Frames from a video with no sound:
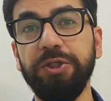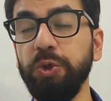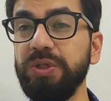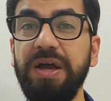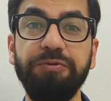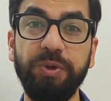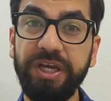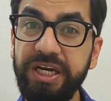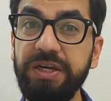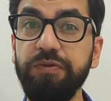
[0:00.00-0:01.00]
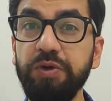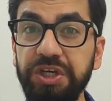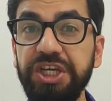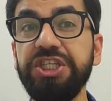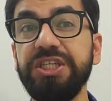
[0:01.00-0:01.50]
You don't have to interview
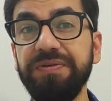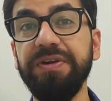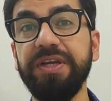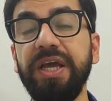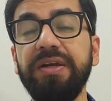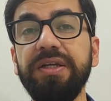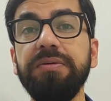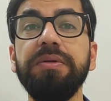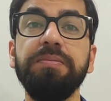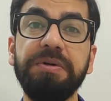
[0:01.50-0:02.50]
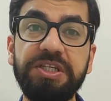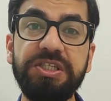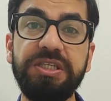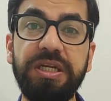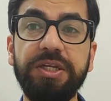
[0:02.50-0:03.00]
each and every candidate, but
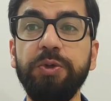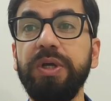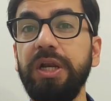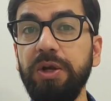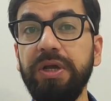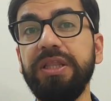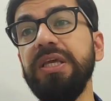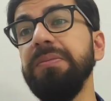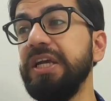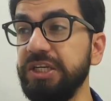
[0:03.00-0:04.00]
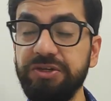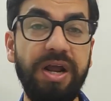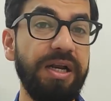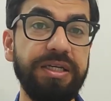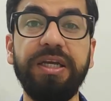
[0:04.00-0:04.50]
still you can look at them
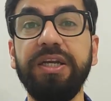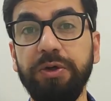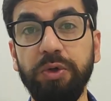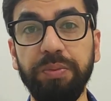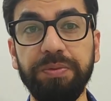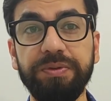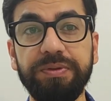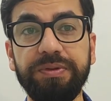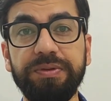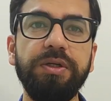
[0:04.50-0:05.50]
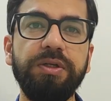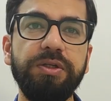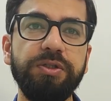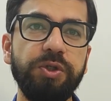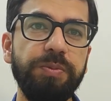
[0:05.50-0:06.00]
interacting in a group.
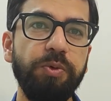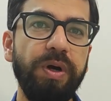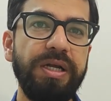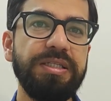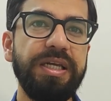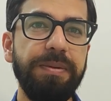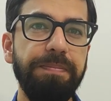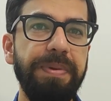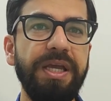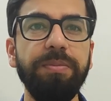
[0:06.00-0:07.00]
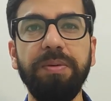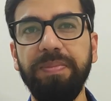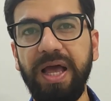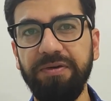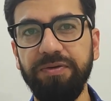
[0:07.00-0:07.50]
So it provides an impeccable
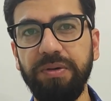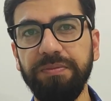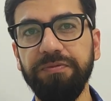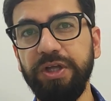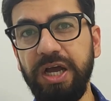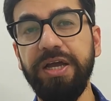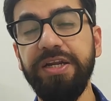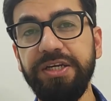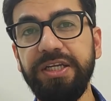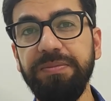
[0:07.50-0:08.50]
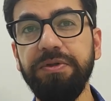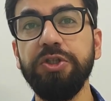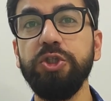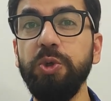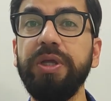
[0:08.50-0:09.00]
platform for the hiring
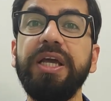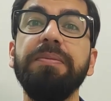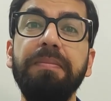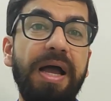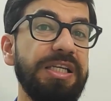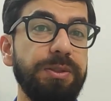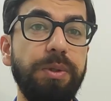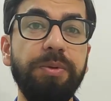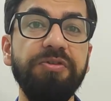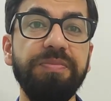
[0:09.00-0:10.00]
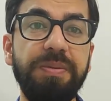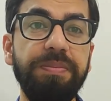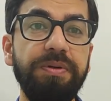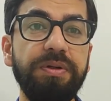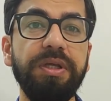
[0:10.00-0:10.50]
team to look at a maximum number of
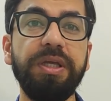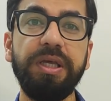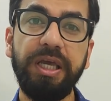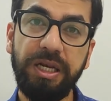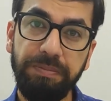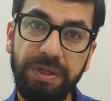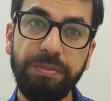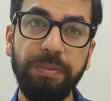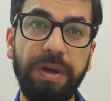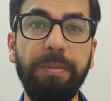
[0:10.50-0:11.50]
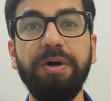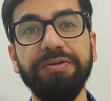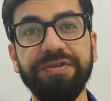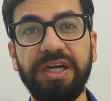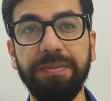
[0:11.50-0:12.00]
people in minimum amount
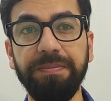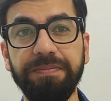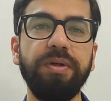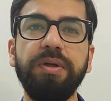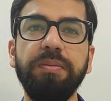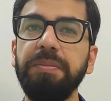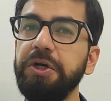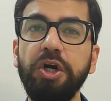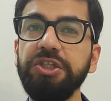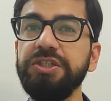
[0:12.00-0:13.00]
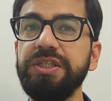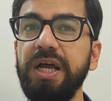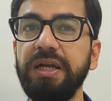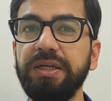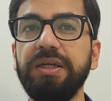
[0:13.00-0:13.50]
of time. But not just
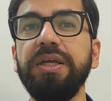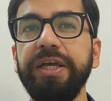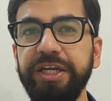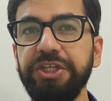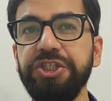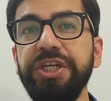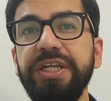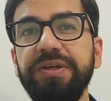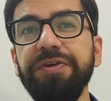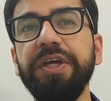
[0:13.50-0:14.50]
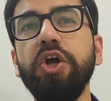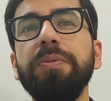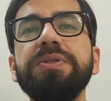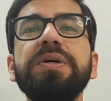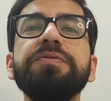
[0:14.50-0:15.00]
that, in a GD we can
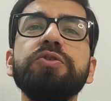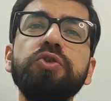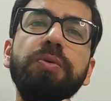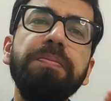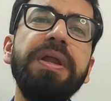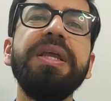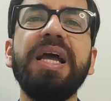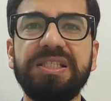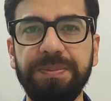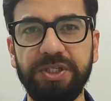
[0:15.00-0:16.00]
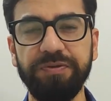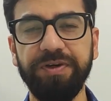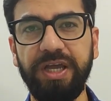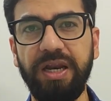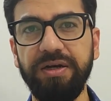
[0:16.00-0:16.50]
observe so many aspects of a
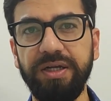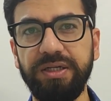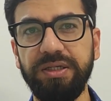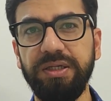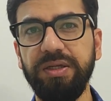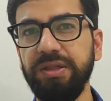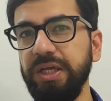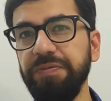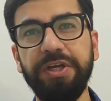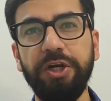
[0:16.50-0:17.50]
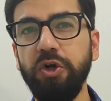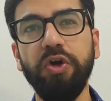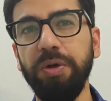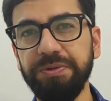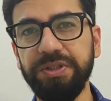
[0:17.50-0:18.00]
candidate that we cannot
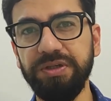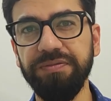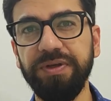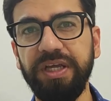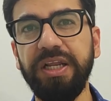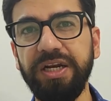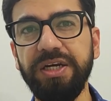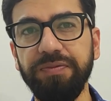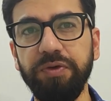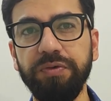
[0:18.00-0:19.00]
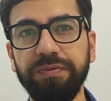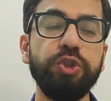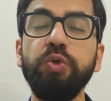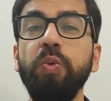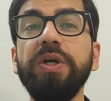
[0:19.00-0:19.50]
observe in an interview.
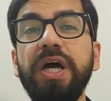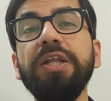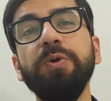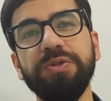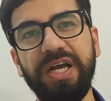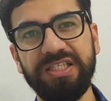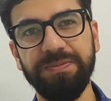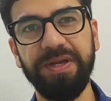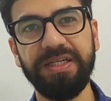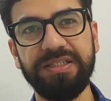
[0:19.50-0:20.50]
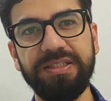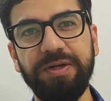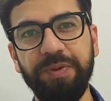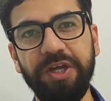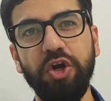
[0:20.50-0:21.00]
So what are those aspects that
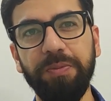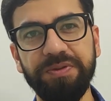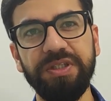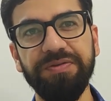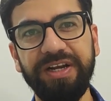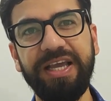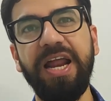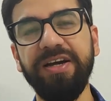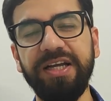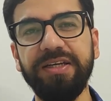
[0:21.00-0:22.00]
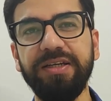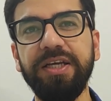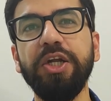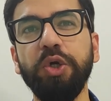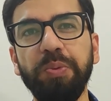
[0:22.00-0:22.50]
we can observe in a candidate
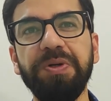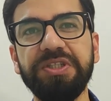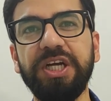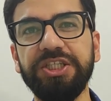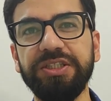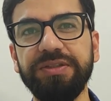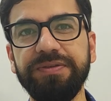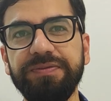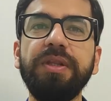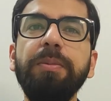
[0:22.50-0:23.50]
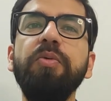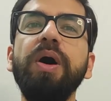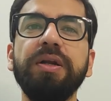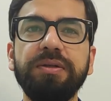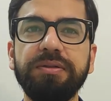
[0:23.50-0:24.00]
in a group discussion? Number
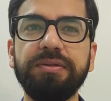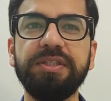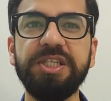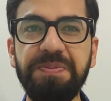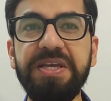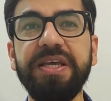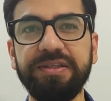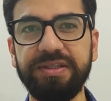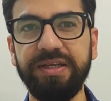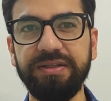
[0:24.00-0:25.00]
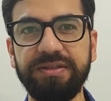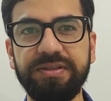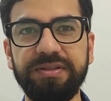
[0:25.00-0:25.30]
1, speaking skills.